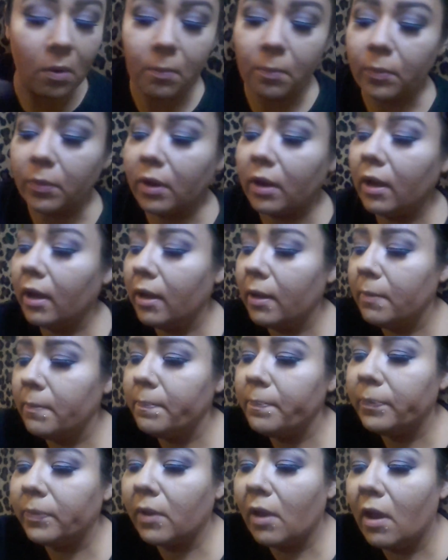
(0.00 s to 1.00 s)
Okay,
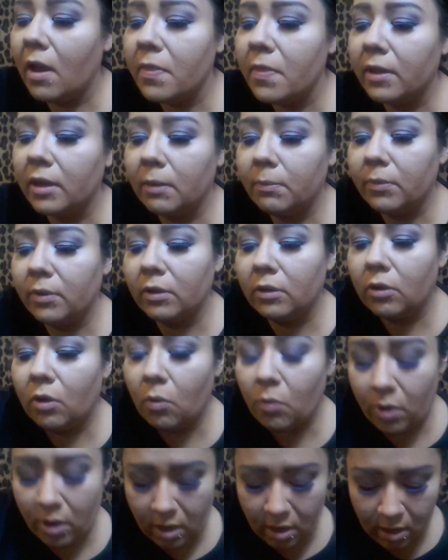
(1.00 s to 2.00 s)
and then I'm gonna
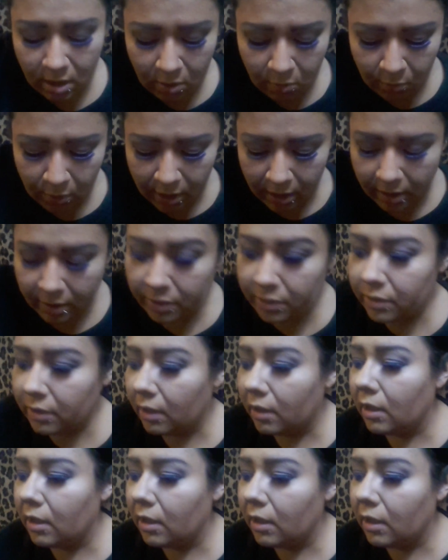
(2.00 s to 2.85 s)
go in with,